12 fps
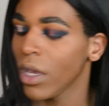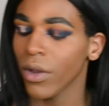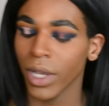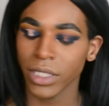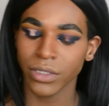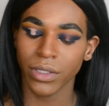
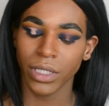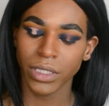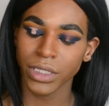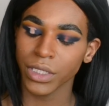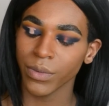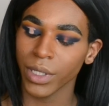Okay, so then
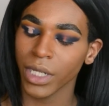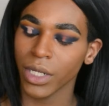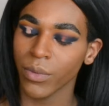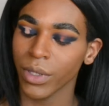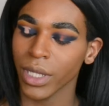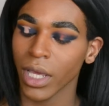she went
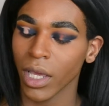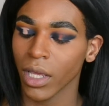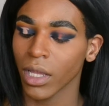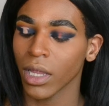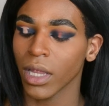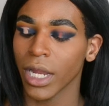in with
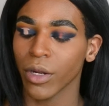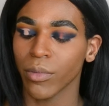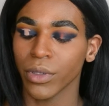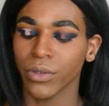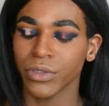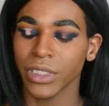a lighter
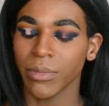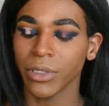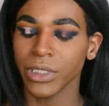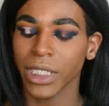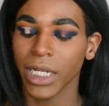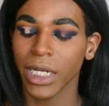blue shimmer
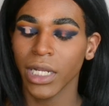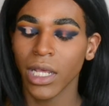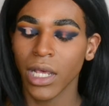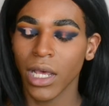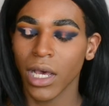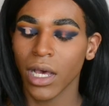shade.
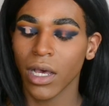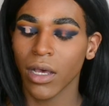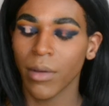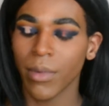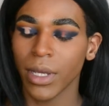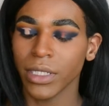
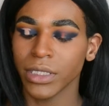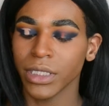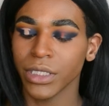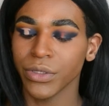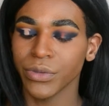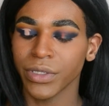
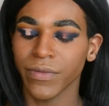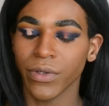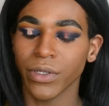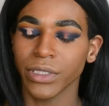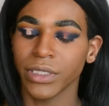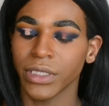She used, of
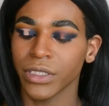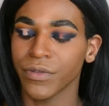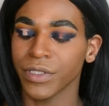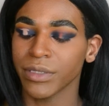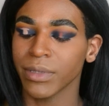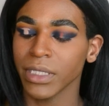course,
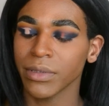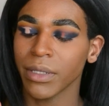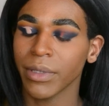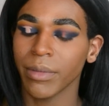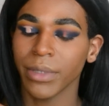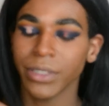Juvia's Place, but
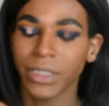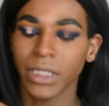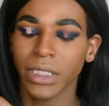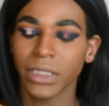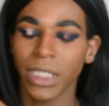I'm gonna be using this